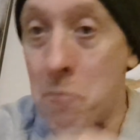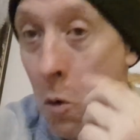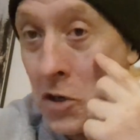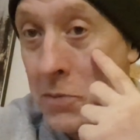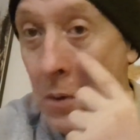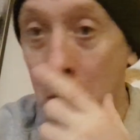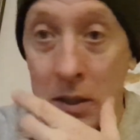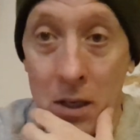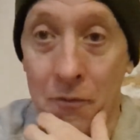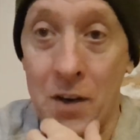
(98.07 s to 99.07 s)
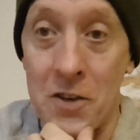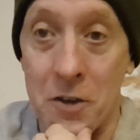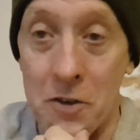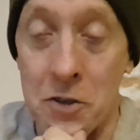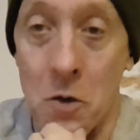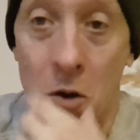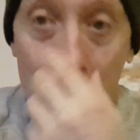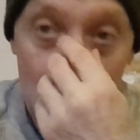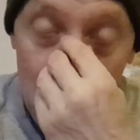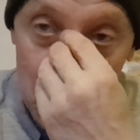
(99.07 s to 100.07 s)
bones broken your face or jaw,
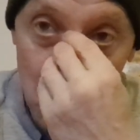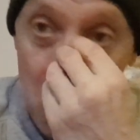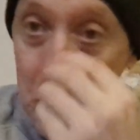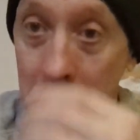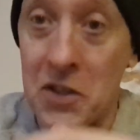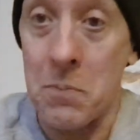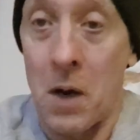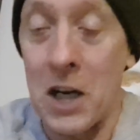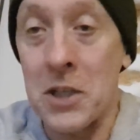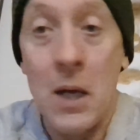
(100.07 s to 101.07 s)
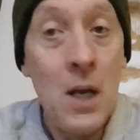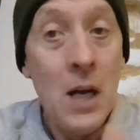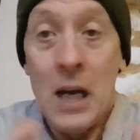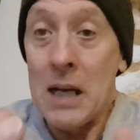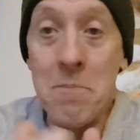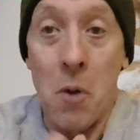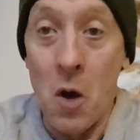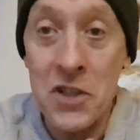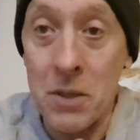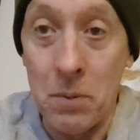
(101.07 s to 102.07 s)
nose would be smashed, and
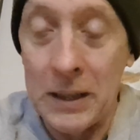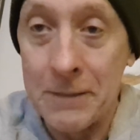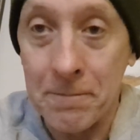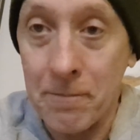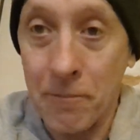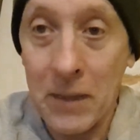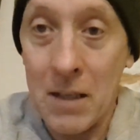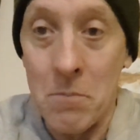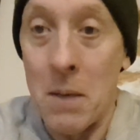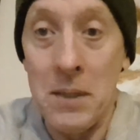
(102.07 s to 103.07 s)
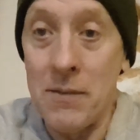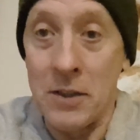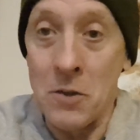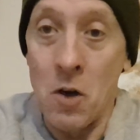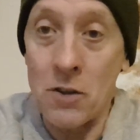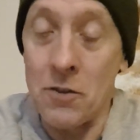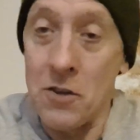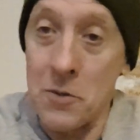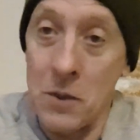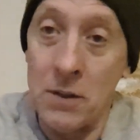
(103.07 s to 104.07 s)
possibly maybe even knocked out
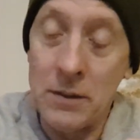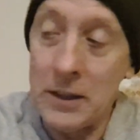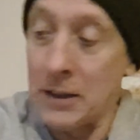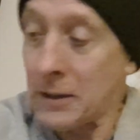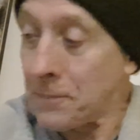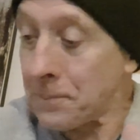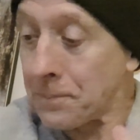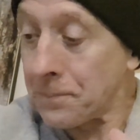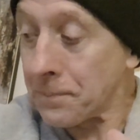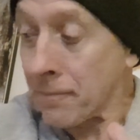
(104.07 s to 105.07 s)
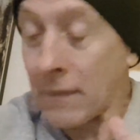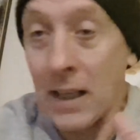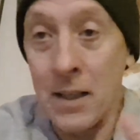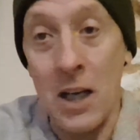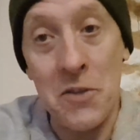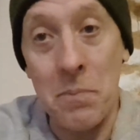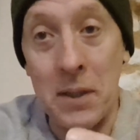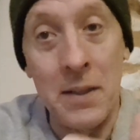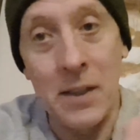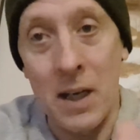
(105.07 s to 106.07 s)
as well. Cat's
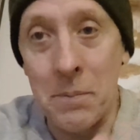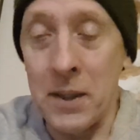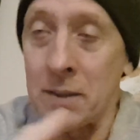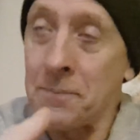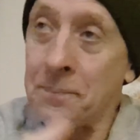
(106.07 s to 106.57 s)
playing the cap here.